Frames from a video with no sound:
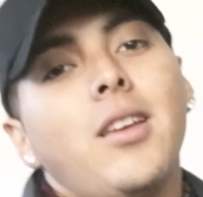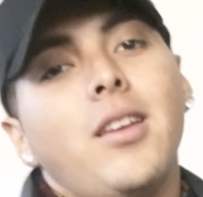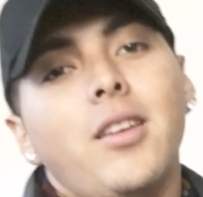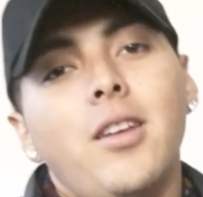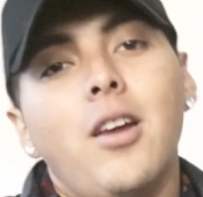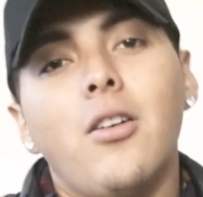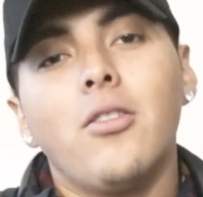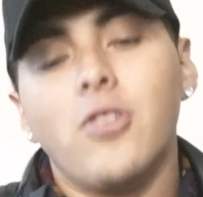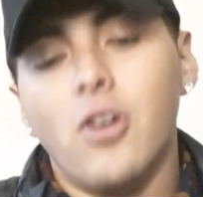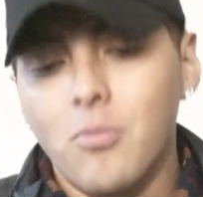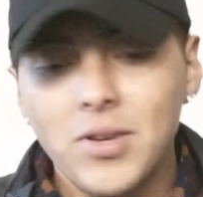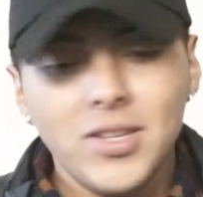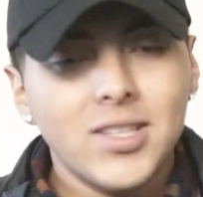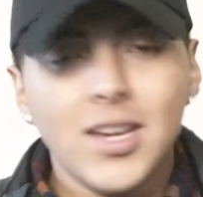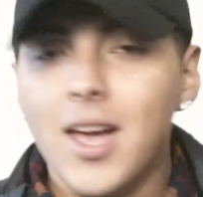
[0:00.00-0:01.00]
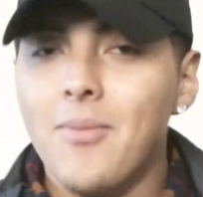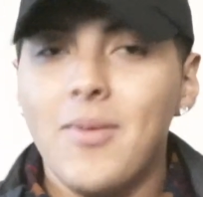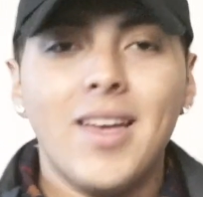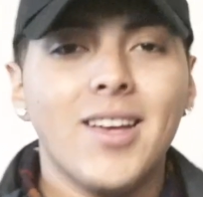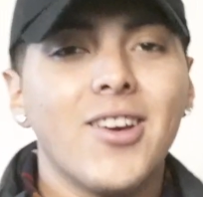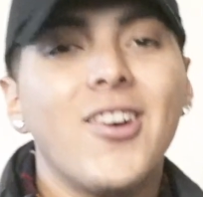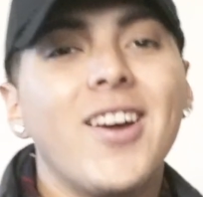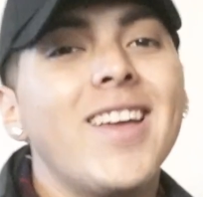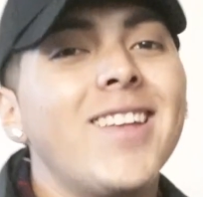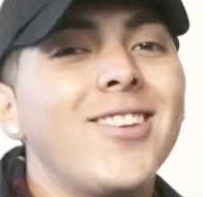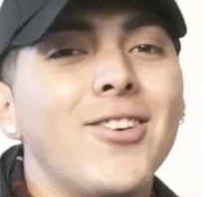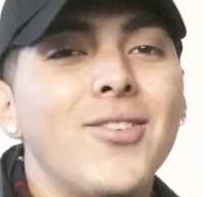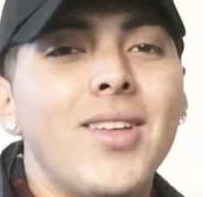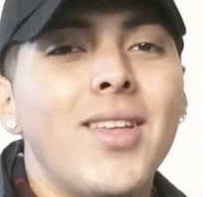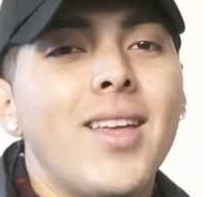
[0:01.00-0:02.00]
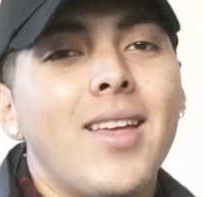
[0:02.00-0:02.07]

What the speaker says: You know, don't be shy, man. Go ahead and do it.